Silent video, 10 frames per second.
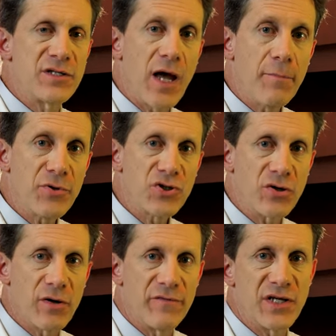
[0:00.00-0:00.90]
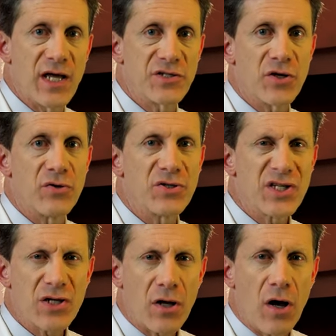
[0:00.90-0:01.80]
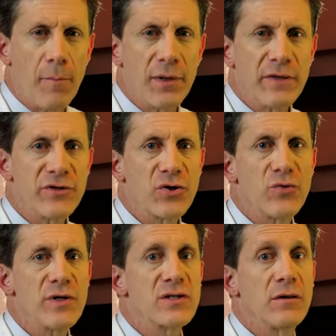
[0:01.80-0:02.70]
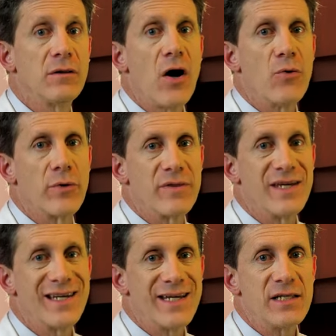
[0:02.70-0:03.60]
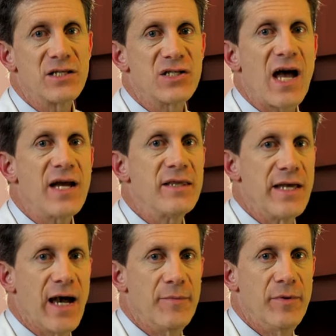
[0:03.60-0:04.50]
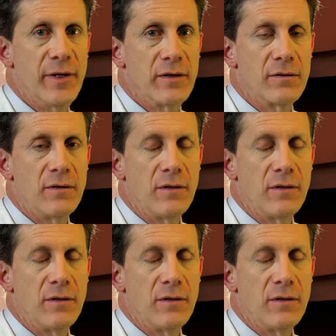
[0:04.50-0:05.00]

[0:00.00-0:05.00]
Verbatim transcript: Temperature of the testicles is a couple of degrees lower than inside the abdomen.